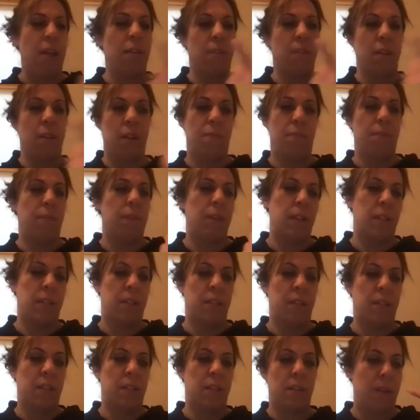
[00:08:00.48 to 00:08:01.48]
outcome
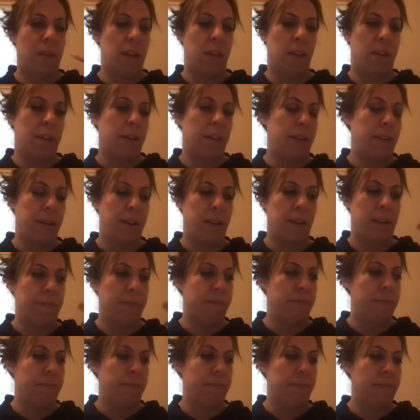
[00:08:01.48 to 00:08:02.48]
is to make
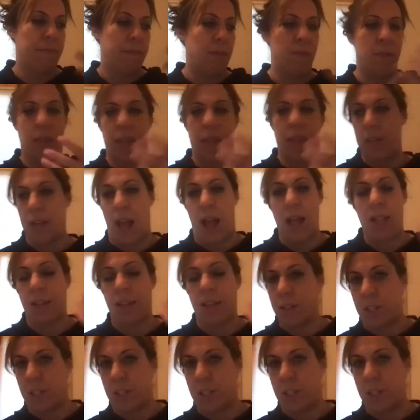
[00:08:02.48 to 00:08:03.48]
um, a million
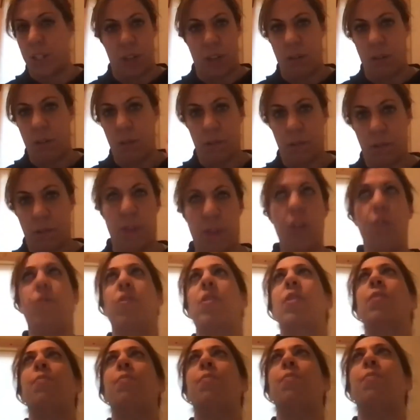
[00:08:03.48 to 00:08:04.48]
dollars this year but you
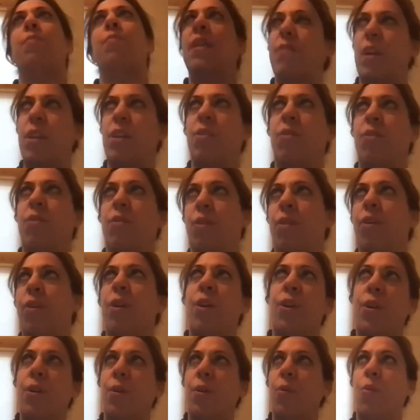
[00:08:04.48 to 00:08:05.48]
really believe that
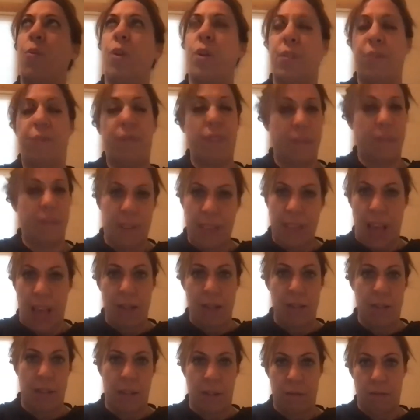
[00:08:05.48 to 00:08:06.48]
you're worth
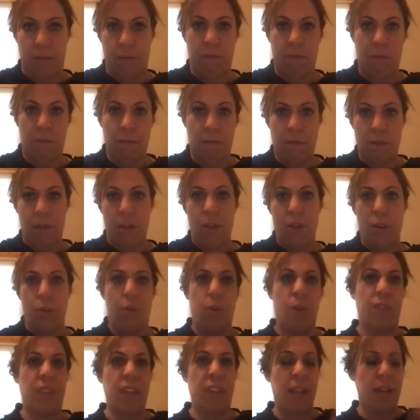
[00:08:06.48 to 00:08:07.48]
50000
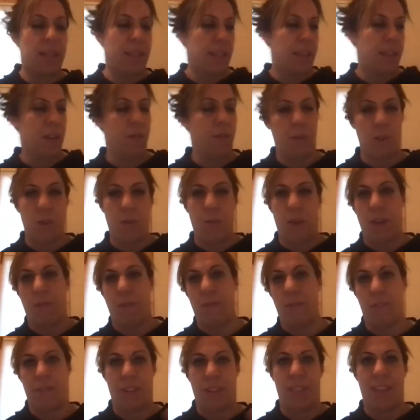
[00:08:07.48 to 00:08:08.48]
well at the end of the year when you
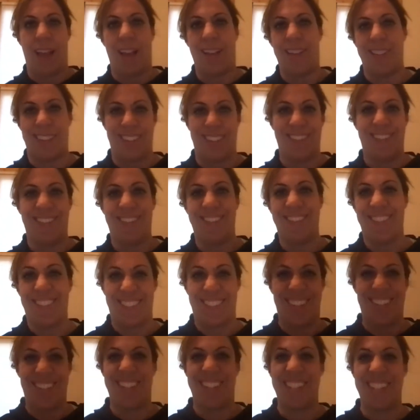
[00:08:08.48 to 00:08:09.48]
make 50000
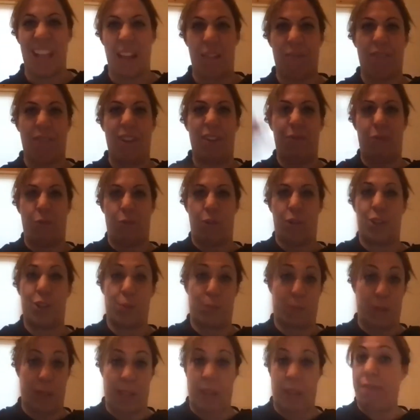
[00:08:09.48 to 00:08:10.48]
doesn't that reinforce your
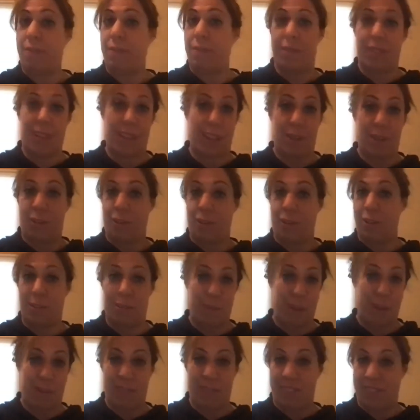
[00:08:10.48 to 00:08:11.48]
belief that you can only
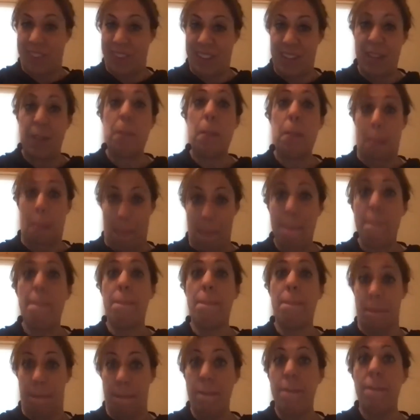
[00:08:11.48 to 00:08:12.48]
make 50
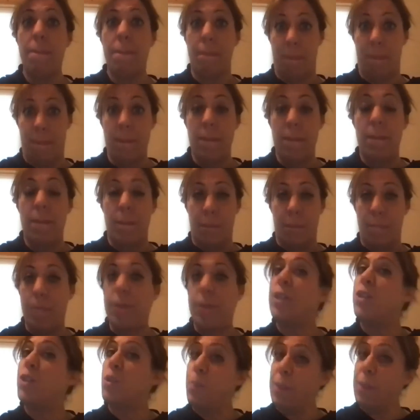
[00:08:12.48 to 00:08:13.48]

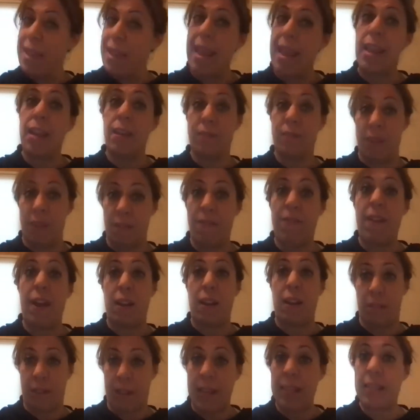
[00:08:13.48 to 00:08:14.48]
because you behaved and felt
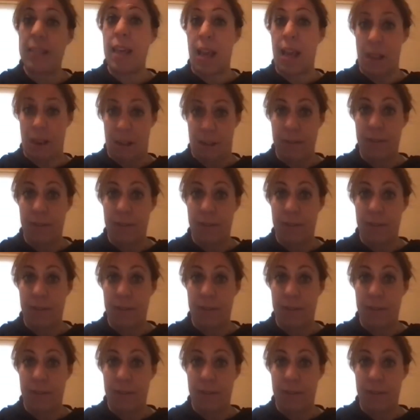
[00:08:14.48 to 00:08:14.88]
like that